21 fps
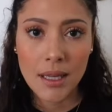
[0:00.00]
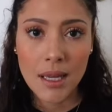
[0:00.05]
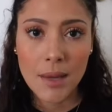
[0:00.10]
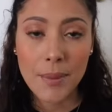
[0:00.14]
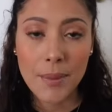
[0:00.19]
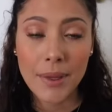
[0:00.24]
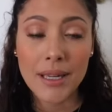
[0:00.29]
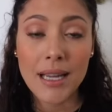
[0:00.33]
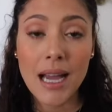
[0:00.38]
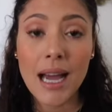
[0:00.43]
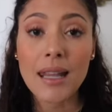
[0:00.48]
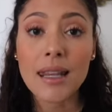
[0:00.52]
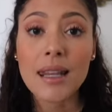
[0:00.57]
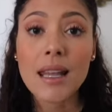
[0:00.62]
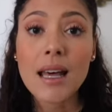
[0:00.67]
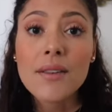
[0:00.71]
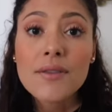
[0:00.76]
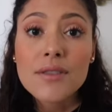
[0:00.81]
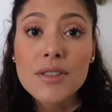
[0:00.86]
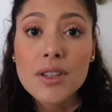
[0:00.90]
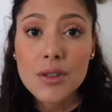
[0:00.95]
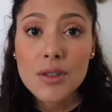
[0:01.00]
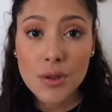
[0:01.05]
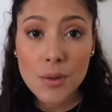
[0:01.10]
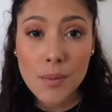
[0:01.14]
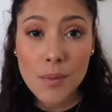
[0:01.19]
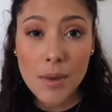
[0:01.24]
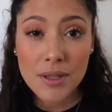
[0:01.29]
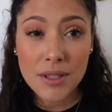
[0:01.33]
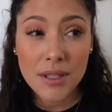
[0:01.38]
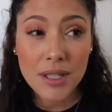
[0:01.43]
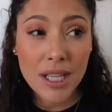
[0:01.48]
But God loves us so
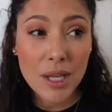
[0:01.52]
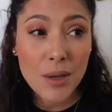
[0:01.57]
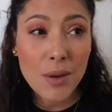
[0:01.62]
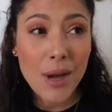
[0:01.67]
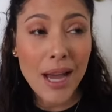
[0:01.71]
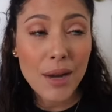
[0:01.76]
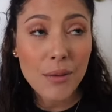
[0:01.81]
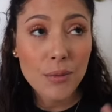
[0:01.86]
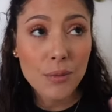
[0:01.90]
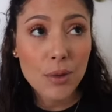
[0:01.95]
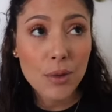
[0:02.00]
much that He had